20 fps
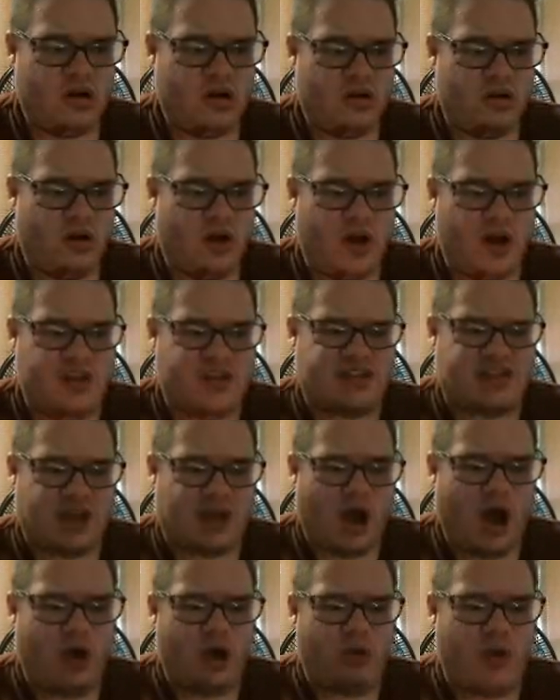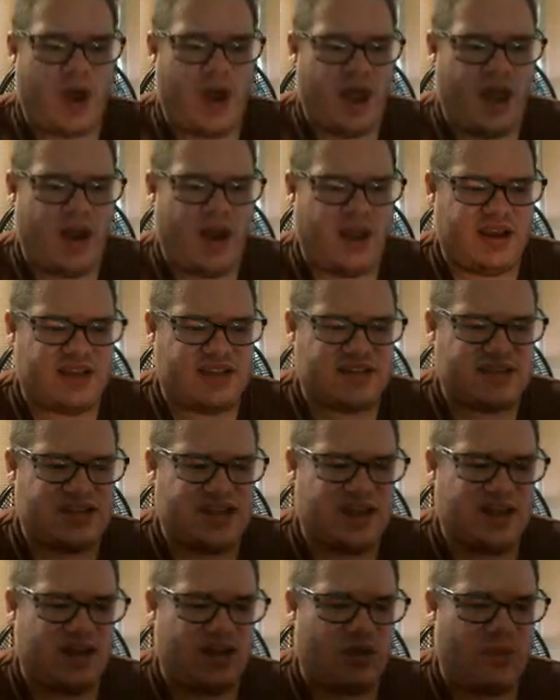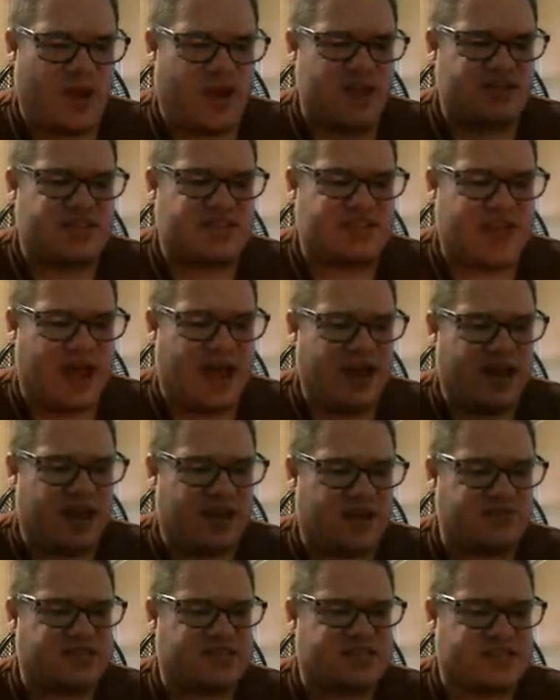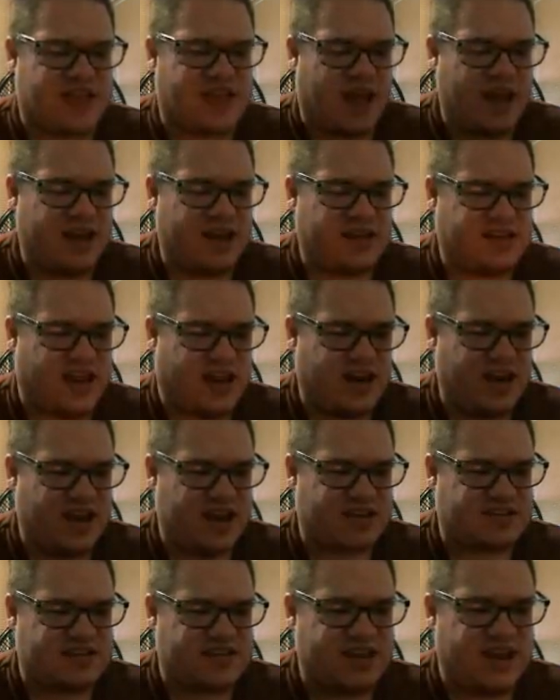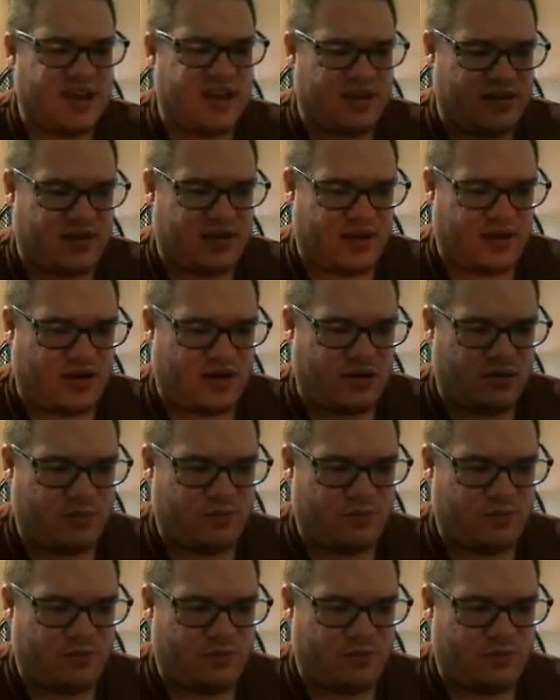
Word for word: Oh, it's all red. I can see the red static of Sonic.exe in there.